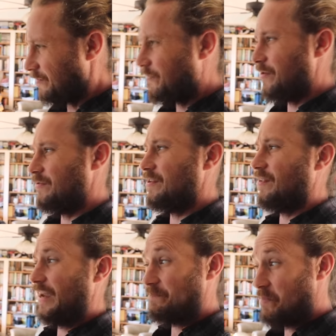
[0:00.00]
farther into
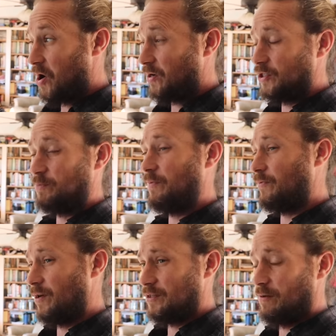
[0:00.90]
like March
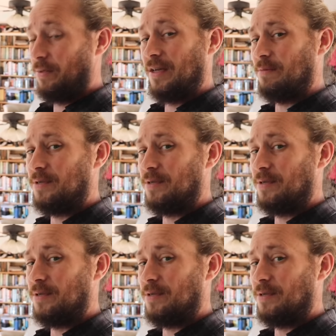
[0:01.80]
before I start planting